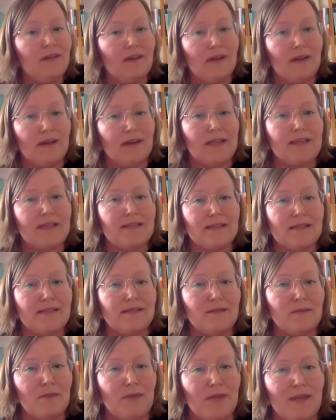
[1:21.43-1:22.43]
I guess
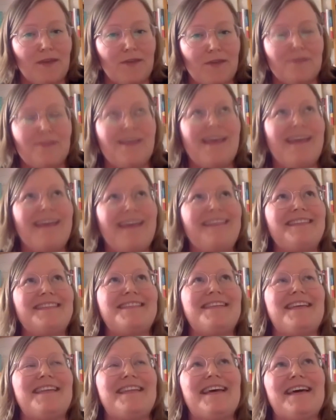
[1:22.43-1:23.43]
that's the way you
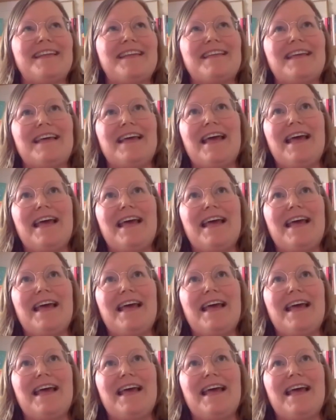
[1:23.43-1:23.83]
say that.